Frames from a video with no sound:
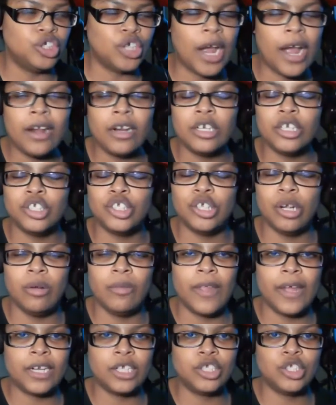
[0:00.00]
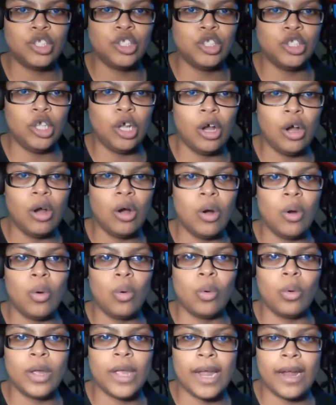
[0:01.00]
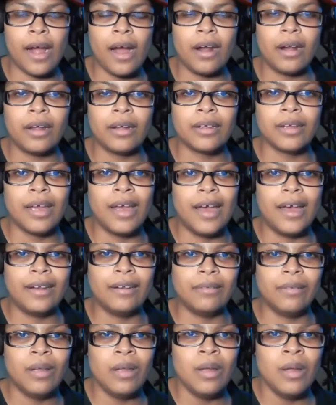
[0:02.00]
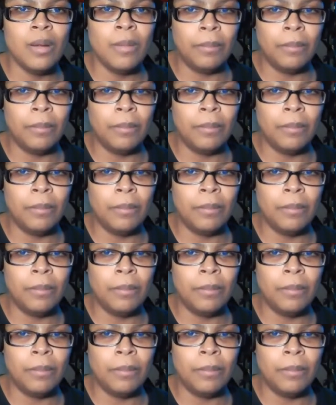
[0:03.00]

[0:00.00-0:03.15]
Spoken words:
shine in a show that is so chaotic and